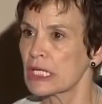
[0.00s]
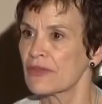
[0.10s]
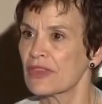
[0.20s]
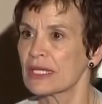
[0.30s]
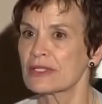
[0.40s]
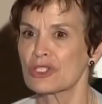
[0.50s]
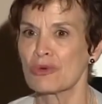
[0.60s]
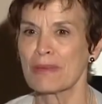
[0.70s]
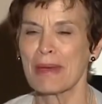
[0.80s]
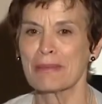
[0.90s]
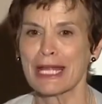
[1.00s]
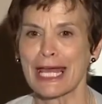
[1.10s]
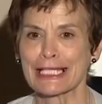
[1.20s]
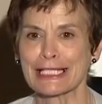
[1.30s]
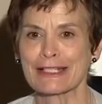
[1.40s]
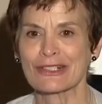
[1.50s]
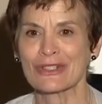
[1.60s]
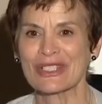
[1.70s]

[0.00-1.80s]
down things to remember to ask Dr.